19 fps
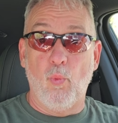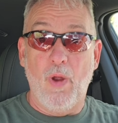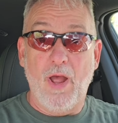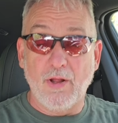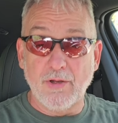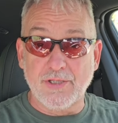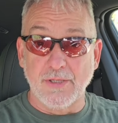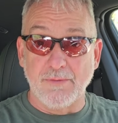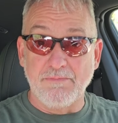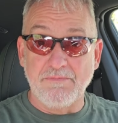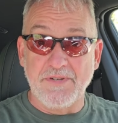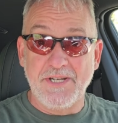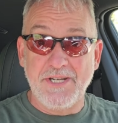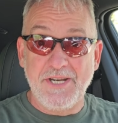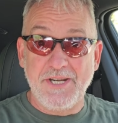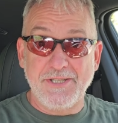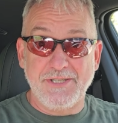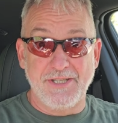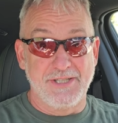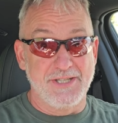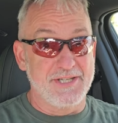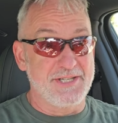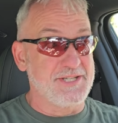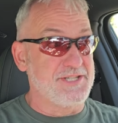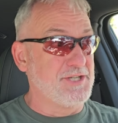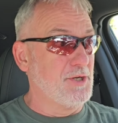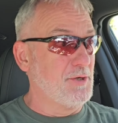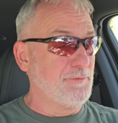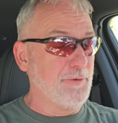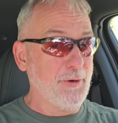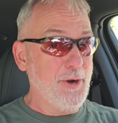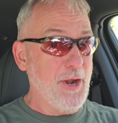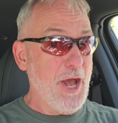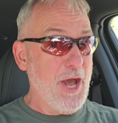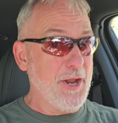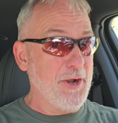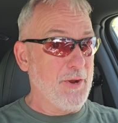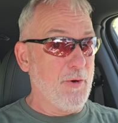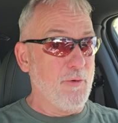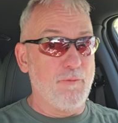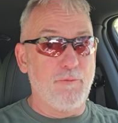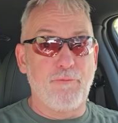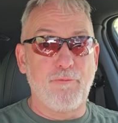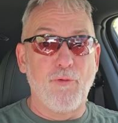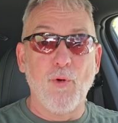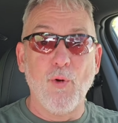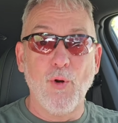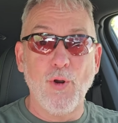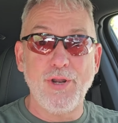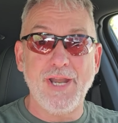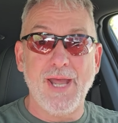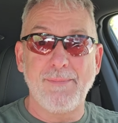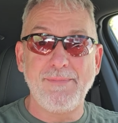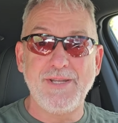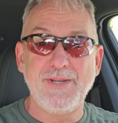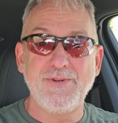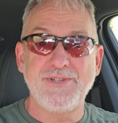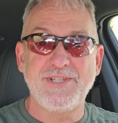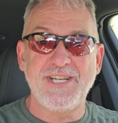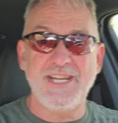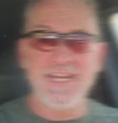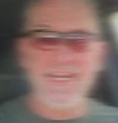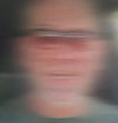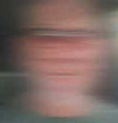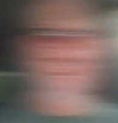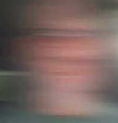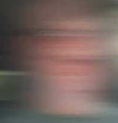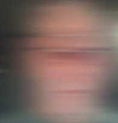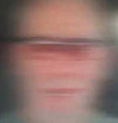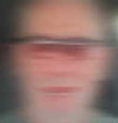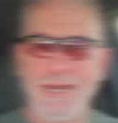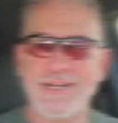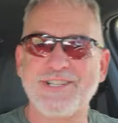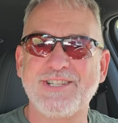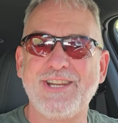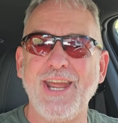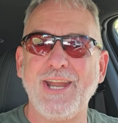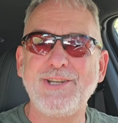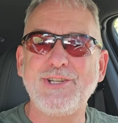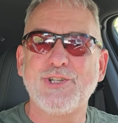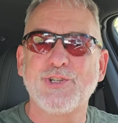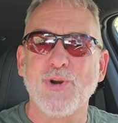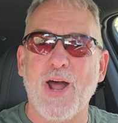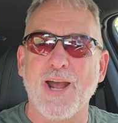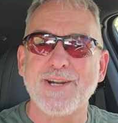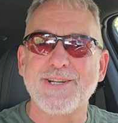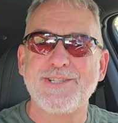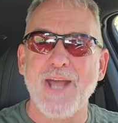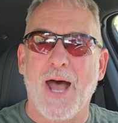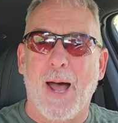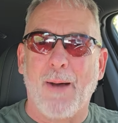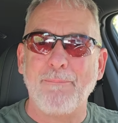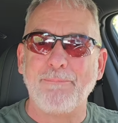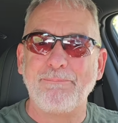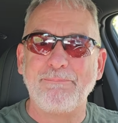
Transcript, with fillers: Welcome to the Silverado 4WT. Let's get trucked up.